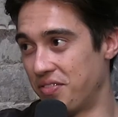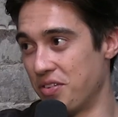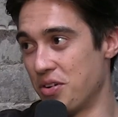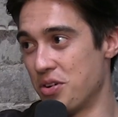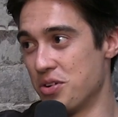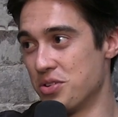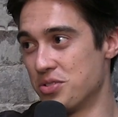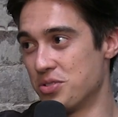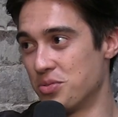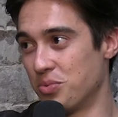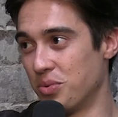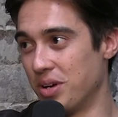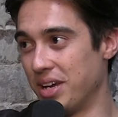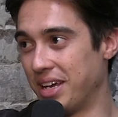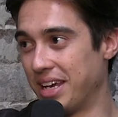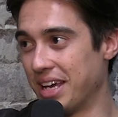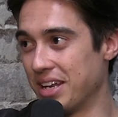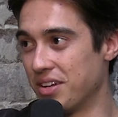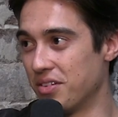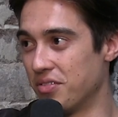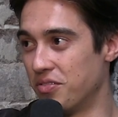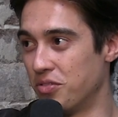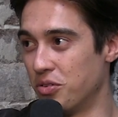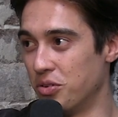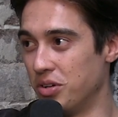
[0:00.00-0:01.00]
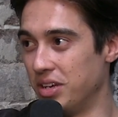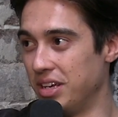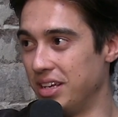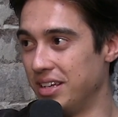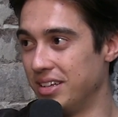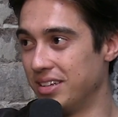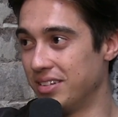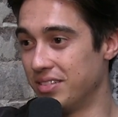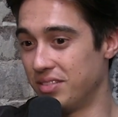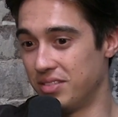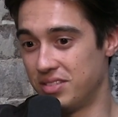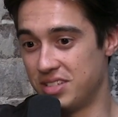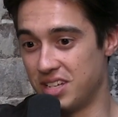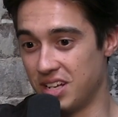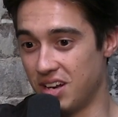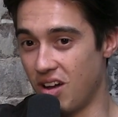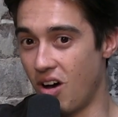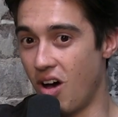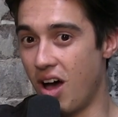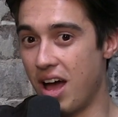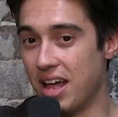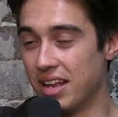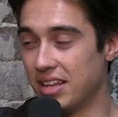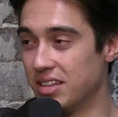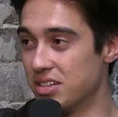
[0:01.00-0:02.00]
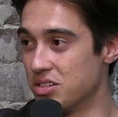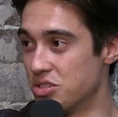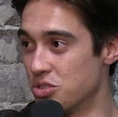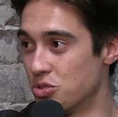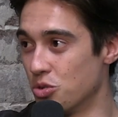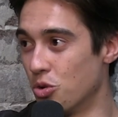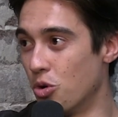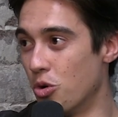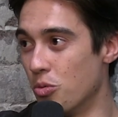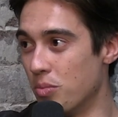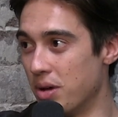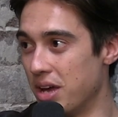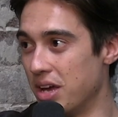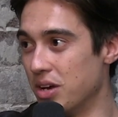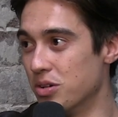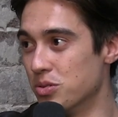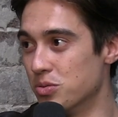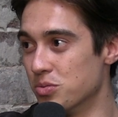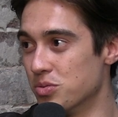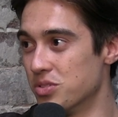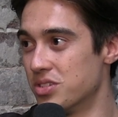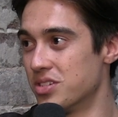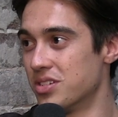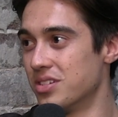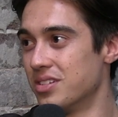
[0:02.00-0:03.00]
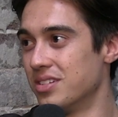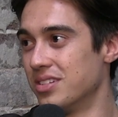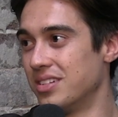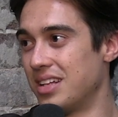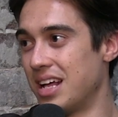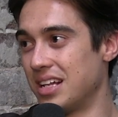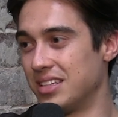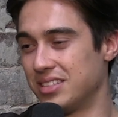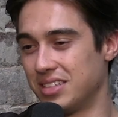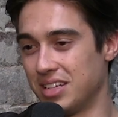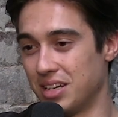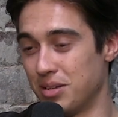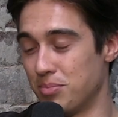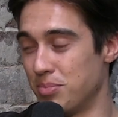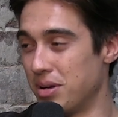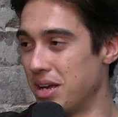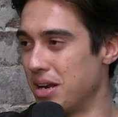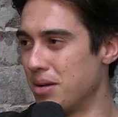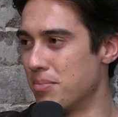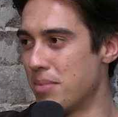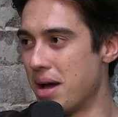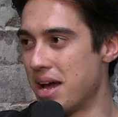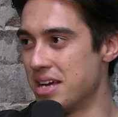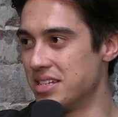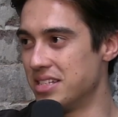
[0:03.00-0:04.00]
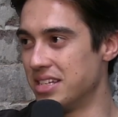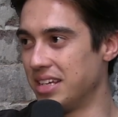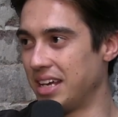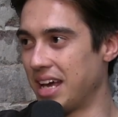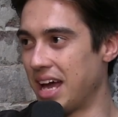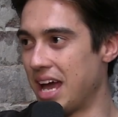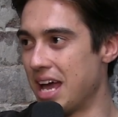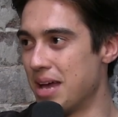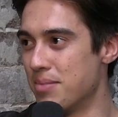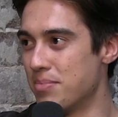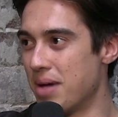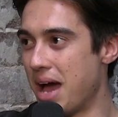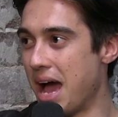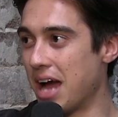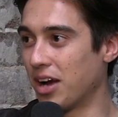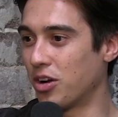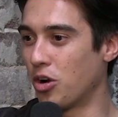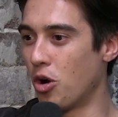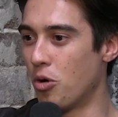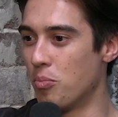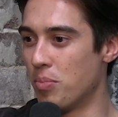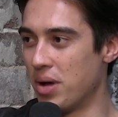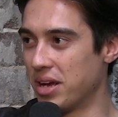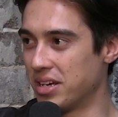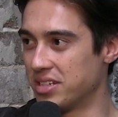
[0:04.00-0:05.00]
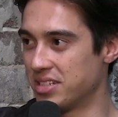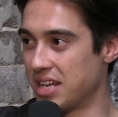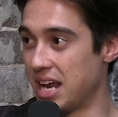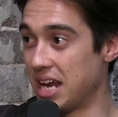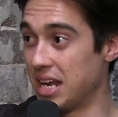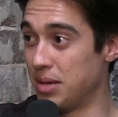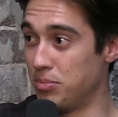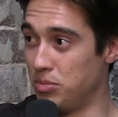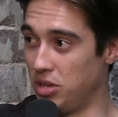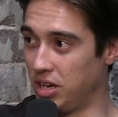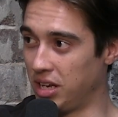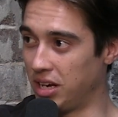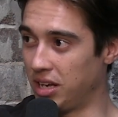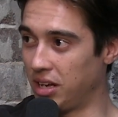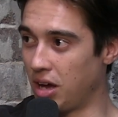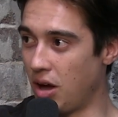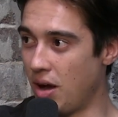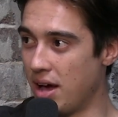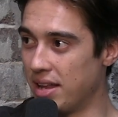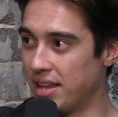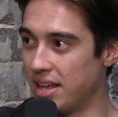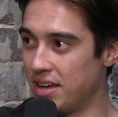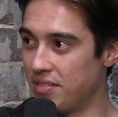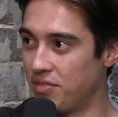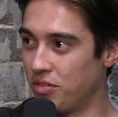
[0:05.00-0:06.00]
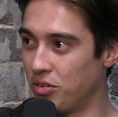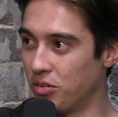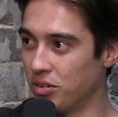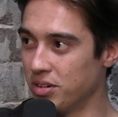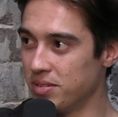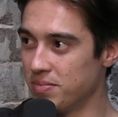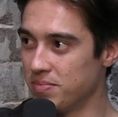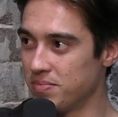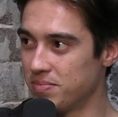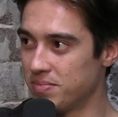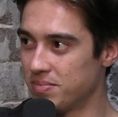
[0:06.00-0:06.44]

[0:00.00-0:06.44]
first weekend of footy. Tonight, the Storm Eels, that's going to be an amazing game at CommBank Stadium. You're going to go out there for it?